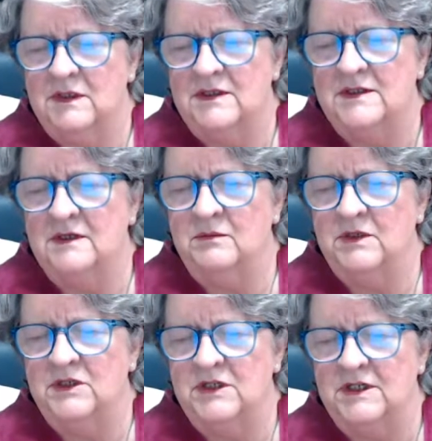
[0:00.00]
let's see
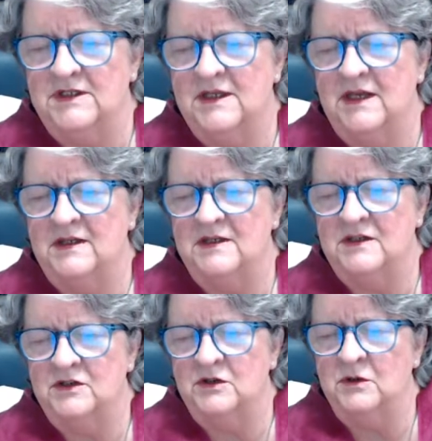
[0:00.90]
what she says
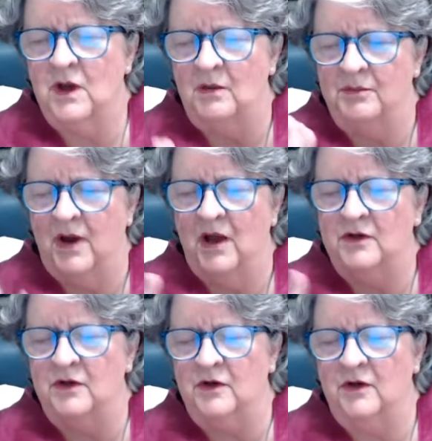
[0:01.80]
as you
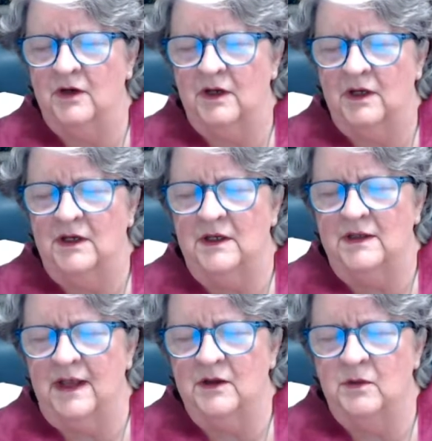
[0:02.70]
ponder
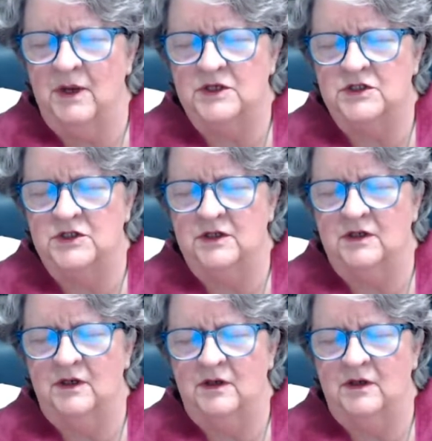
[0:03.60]
that question.